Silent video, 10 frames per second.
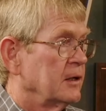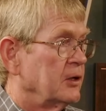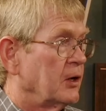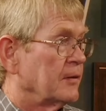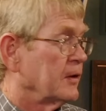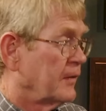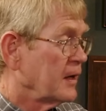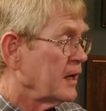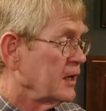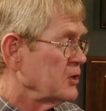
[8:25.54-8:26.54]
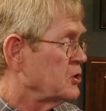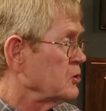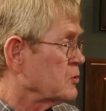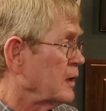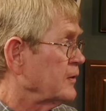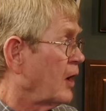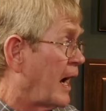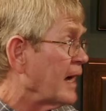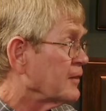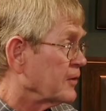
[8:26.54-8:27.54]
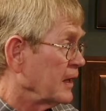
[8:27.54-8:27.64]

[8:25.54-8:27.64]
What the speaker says: They got issues right there, I think.